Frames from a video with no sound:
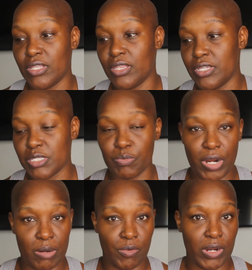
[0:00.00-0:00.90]
this
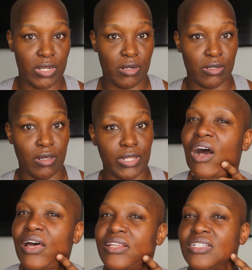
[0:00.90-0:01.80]
primer right here, y'all. Like,
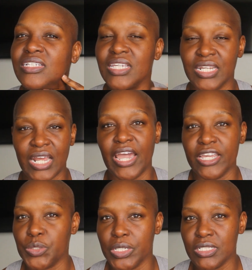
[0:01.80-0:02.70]
oddly, it
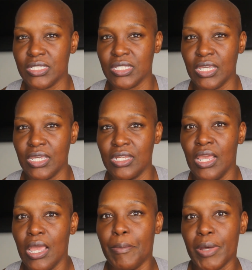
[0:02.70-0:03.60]
hydrates the skin,
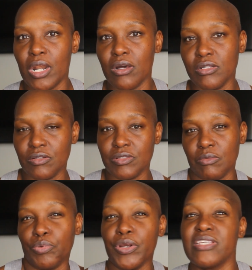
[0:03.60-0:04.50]
but it also
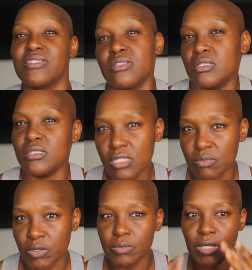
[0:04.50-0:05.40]
suppresses the
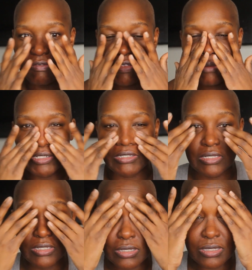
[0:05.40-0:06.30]
sebum, if that makes
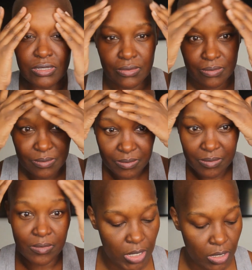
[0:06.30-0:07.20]
sense.
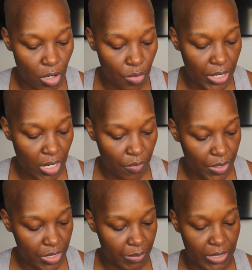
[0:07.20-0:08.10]
I'm gonna go in
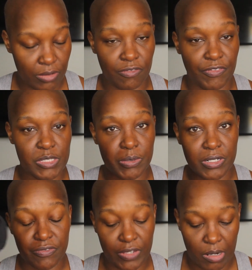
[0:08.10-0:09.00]
with my little face
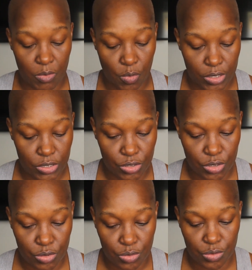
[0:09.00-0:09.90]
puff, and I'm going to
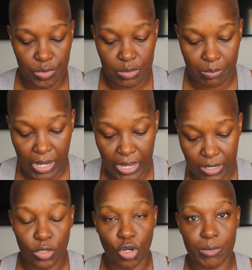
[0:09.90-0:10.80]
use my
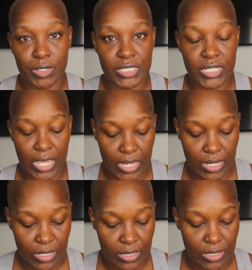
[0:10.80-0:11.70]
Laura
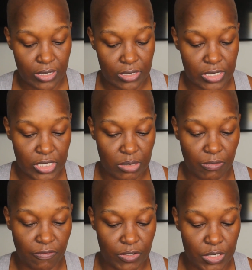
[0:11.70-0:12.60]
Mercier, the deep
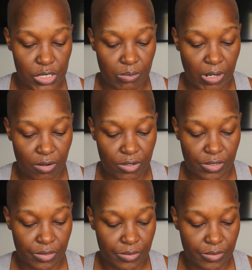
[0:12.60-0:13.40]
finishing powder,